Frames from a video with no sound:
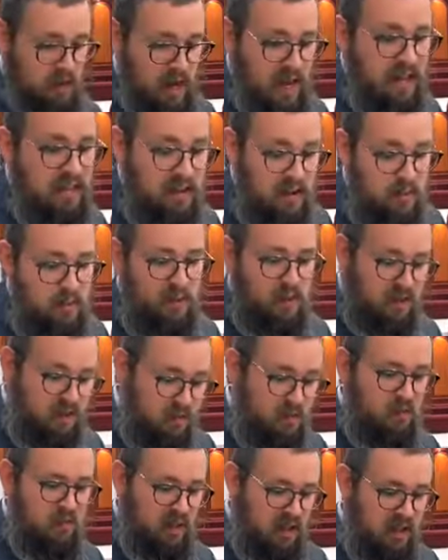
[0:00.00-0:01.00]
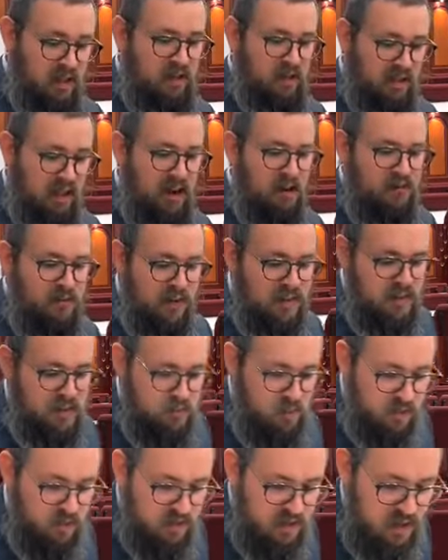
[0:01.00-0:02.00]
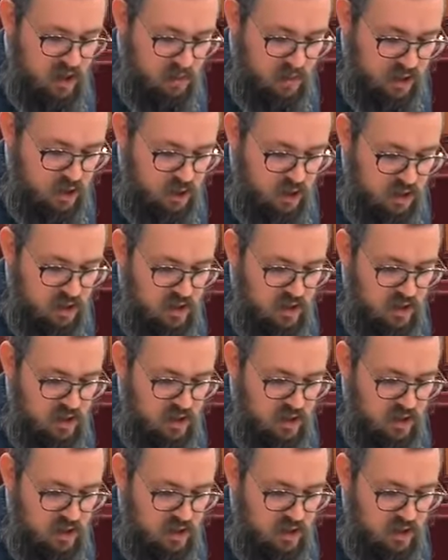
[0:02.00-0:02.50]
And the Rebbe clarifies this point. The Mizitcher